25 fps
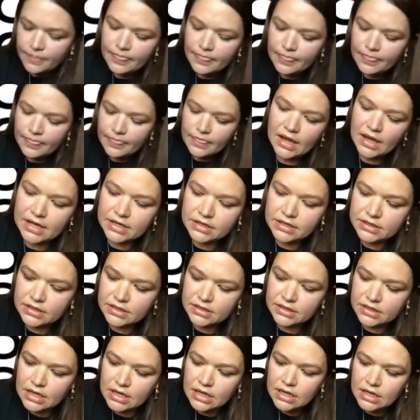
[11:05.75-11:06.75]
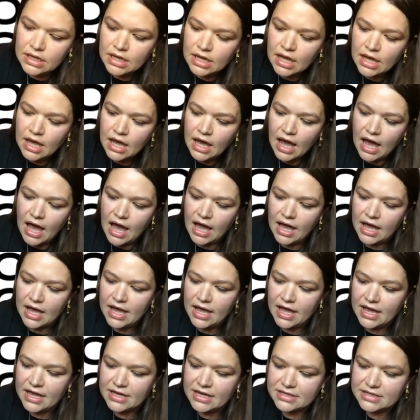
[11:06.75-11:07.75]
And
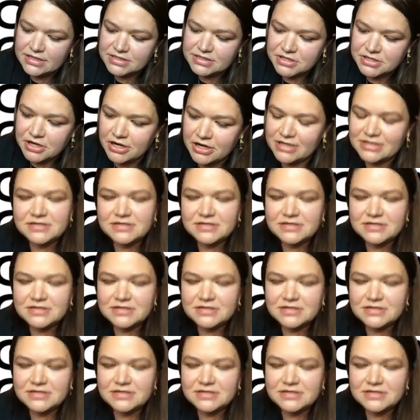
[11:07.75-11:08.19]
I started